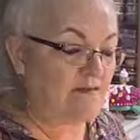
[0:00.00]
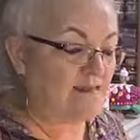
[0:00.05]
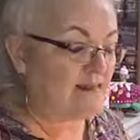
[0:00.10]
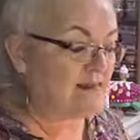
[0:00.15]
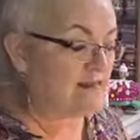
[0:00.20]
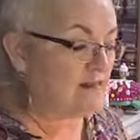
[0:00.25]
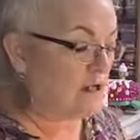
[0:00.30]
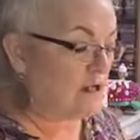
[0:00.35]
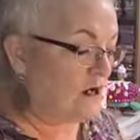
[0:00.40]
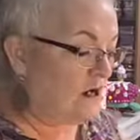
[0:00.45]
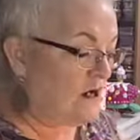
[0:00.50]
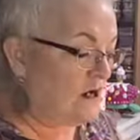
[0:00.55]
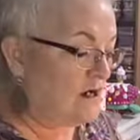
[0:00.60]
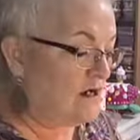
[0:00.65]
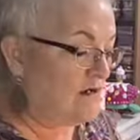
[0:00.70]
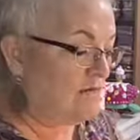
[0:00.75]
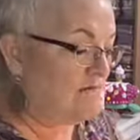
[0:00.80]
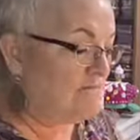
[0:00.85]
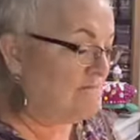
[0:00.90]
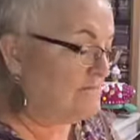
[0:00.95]
a
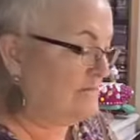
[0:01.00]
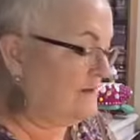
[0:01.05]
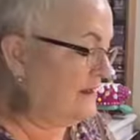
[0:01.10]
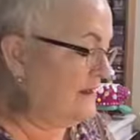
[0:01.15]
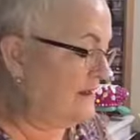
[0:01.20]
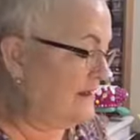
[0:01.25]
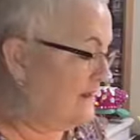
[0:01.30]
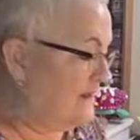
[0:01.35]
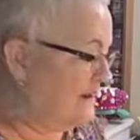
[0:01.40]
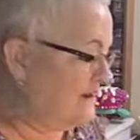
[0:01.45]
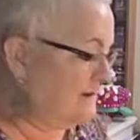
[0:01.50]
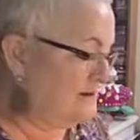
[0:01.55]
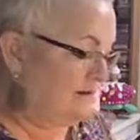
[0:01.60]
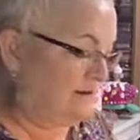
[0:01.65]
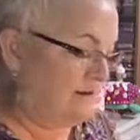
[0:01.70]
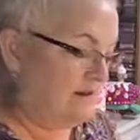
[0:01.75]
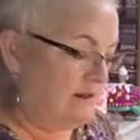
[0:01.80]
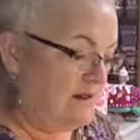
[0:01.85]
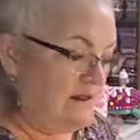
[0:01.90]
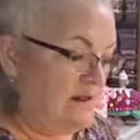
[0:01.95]
scarf.
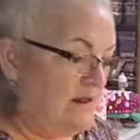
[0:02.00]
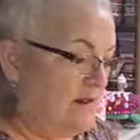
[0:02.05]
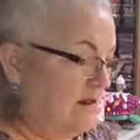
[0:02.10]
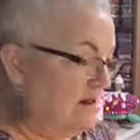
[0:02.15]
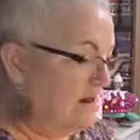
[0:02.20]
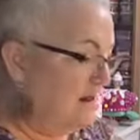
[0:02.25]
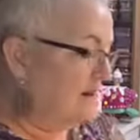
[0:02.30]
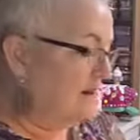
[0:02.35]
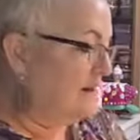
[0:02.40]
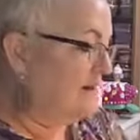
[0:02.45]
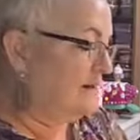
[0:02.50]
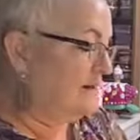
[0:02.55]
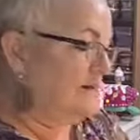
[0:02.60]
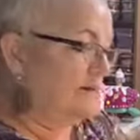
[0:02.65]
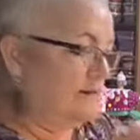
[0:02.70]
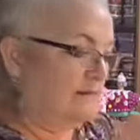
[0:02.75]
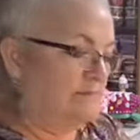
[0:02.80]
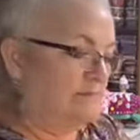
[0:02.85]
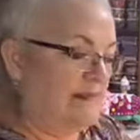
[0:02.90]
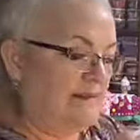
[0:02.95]
And
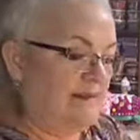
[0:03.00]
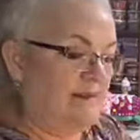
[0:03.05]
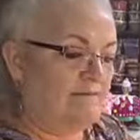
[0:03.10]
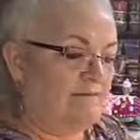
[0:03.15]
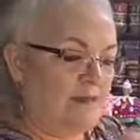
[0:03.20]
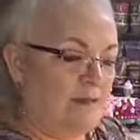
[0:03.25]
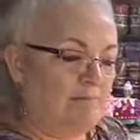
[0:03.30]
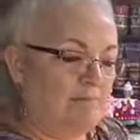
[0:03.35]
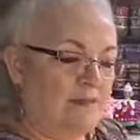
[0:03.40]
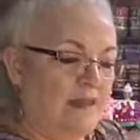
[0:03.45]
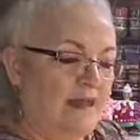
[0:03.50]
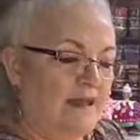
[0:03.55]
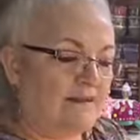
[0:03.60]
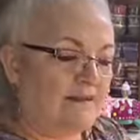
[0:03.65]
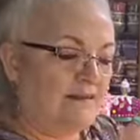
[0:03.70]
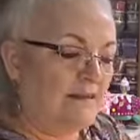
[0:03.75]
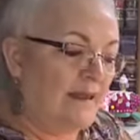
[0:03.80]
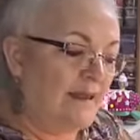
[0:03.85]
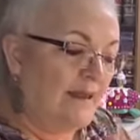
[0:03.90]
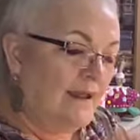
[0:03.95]
I left that black
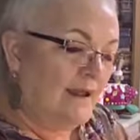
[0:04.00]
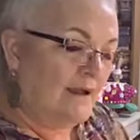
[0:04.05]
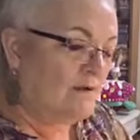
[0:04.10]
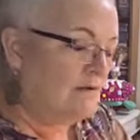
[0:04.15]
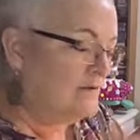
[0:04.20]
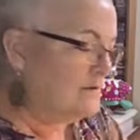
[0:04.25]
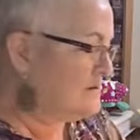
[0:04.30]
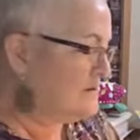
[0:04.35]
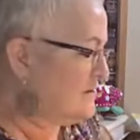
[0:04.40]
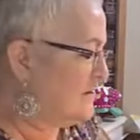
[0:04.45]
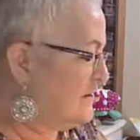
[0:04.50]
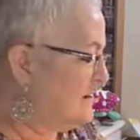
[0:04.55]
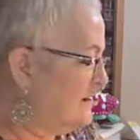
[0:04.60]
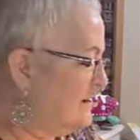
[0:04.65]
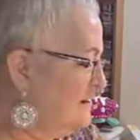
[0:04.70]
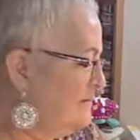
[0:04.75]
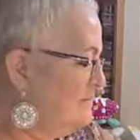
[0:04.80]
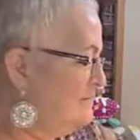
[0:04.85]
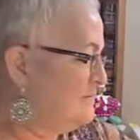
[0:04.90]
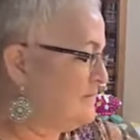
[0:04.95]
clay out. Darn
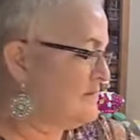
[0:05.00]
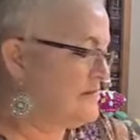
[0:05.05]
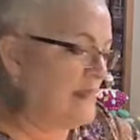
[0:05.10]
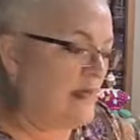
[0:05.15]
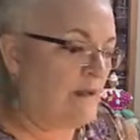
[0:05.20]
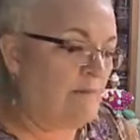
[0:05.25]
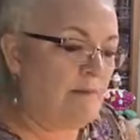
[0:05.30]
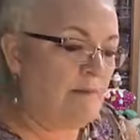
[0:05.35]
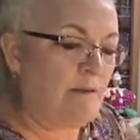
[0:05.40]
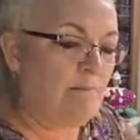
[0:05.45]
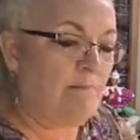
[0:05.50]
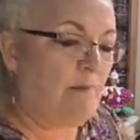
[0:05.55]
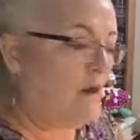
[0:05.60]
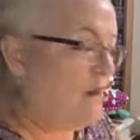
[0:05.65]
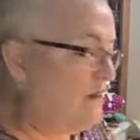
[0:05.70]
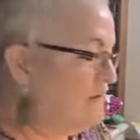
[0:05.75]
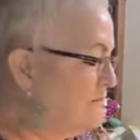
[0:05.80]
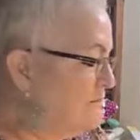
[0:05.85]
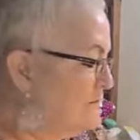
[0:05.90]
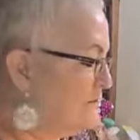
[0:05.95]
it. That'll be a
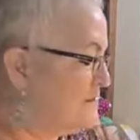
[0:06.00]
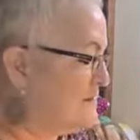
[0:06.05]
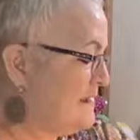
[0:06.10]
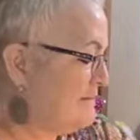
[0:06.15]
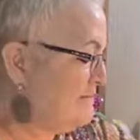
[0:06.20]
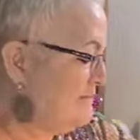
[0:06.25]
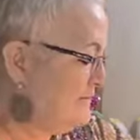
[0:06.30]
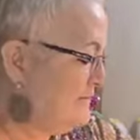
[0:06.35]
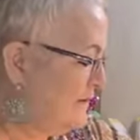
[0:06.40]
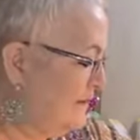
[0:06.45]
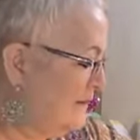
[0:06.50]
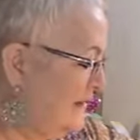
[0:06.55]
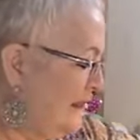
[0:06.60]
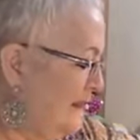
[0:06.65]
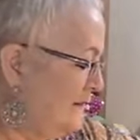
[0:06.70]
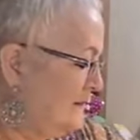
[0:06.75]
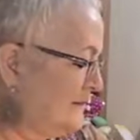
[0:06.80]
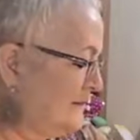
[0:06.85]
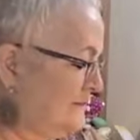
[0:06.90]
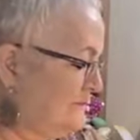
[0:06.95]
ball for something for
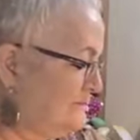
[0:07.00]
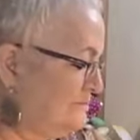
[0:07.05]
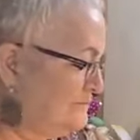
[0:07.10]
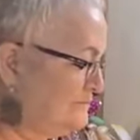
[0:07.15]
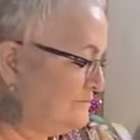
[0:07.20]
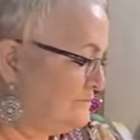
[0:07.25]
later.